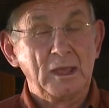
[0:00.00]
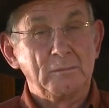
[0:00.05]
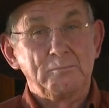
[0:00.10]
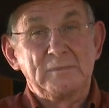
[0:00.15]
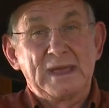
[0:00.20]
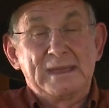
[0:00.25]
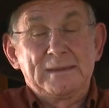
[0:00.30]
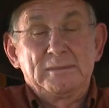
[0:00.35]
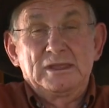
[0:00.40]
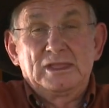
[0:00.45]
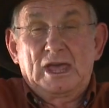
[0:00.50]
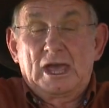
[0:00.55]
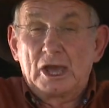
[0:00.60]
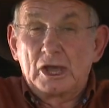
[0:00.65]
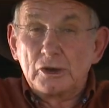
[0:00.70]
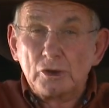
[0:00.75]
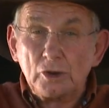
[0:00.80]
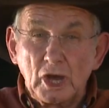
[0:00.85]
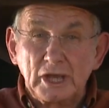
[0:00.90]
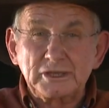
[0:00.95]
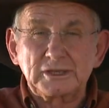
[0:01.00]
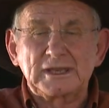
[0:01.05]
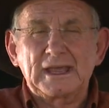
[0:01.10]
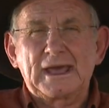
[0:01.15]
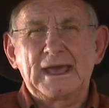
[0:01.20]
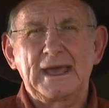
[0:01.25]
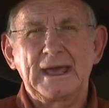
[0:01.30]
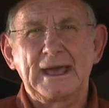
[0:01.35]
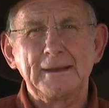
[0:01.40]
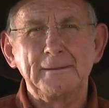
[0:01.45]
Maybe they are not...
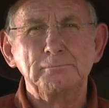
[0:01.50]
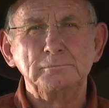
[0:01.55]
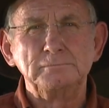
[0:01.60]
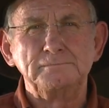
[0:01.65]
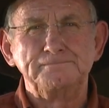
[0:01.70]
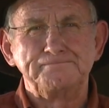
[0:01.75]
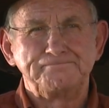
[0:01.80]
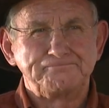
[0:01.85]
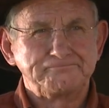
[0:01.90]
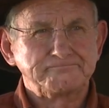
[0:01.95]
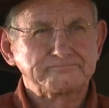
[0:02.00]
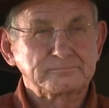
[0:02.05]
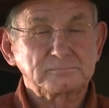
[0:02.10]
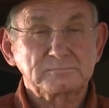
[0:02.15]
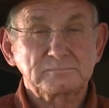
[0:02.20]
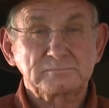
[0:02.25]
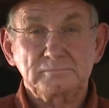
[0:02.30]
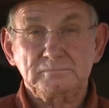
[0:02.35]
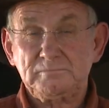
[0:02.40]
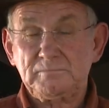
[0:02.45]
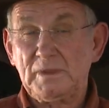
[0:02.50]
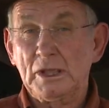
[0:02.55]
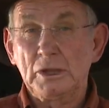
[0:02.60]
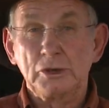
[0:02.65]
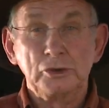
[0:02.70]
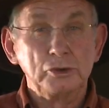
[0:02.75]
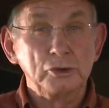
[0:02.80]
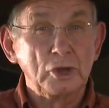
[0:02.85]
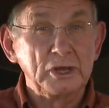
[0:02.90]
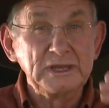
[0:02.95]
Um,
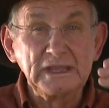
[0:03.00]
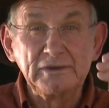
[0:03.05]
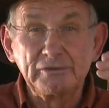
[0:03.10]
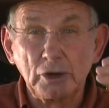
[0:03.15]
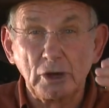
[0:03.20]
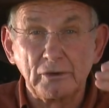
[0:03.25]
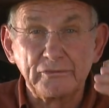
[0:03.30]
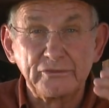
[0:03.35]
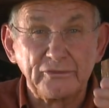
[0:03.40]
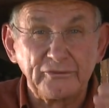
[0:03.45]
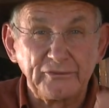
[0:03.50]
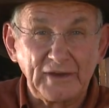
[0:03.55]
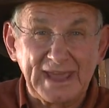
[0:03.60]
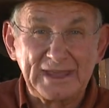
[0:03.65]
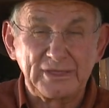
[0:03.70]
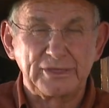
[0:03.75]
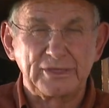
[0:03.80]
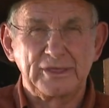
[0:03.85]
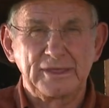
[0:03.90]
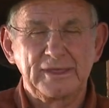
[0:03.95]
Not even of the faith.